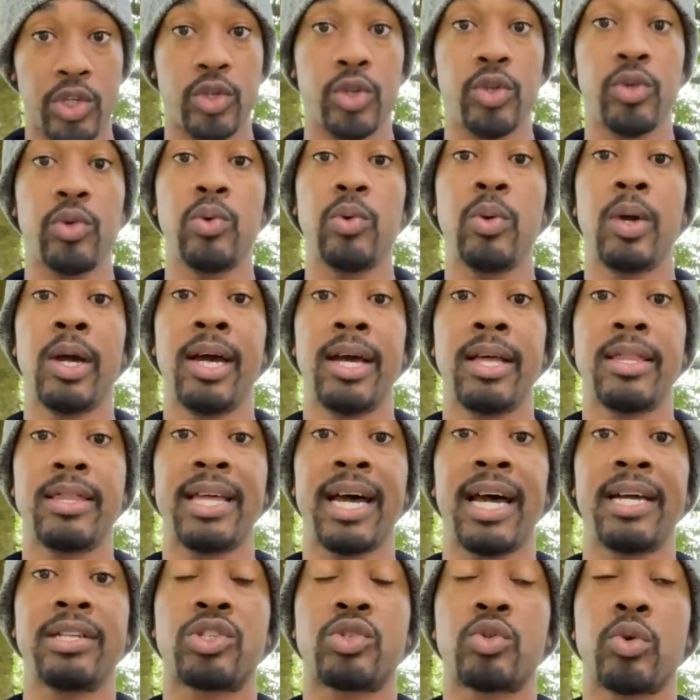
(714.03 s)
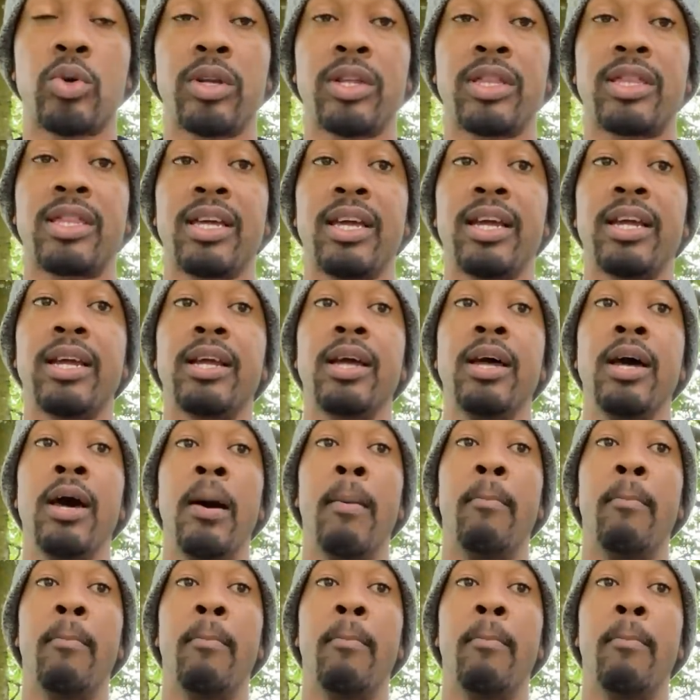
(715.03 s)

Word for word: to that sort of thing.